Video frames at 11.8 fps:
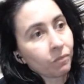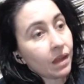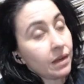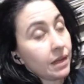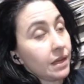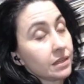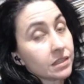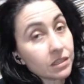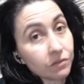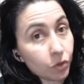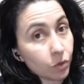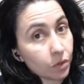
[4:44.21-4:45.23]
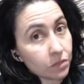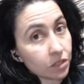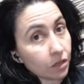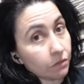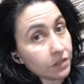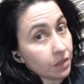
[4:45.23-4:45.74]
and he doesn't view
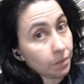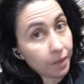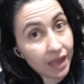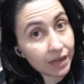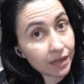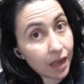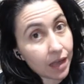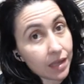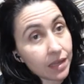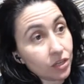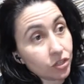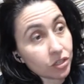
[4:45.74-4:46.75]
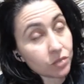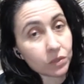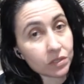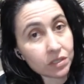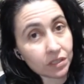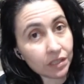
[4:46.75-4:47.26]
himself as a bad guy, he just
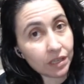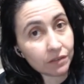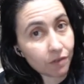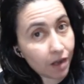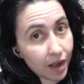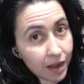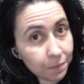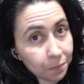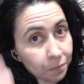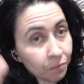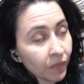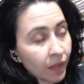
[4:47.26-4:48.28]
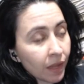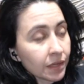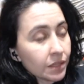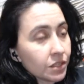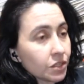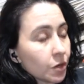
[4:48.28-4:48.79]
wants to live, right?
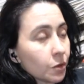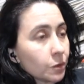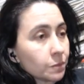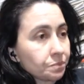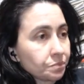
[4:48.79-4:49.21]
So